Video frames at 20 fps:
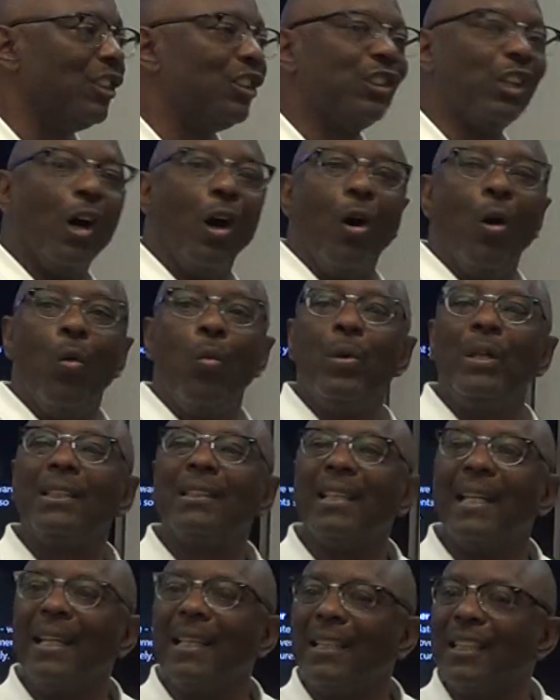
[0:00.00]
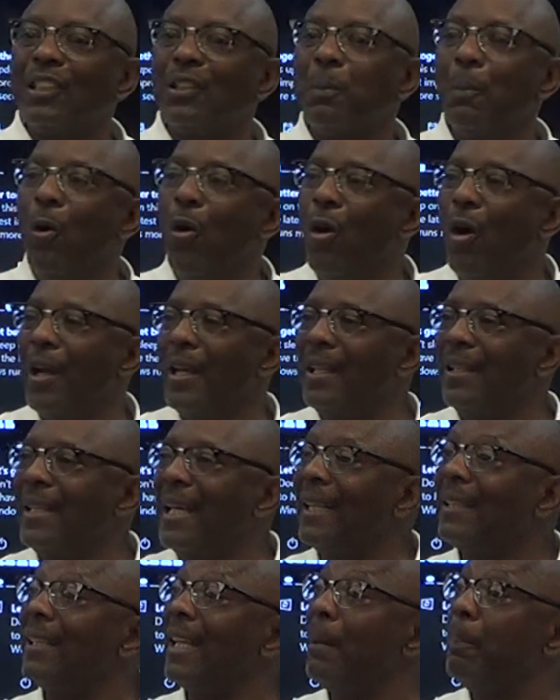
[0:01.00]
So we said this morning
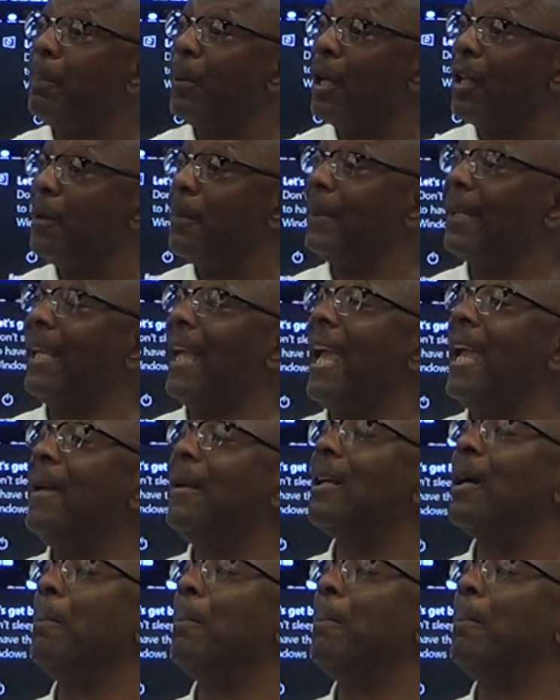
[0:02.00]
that brother became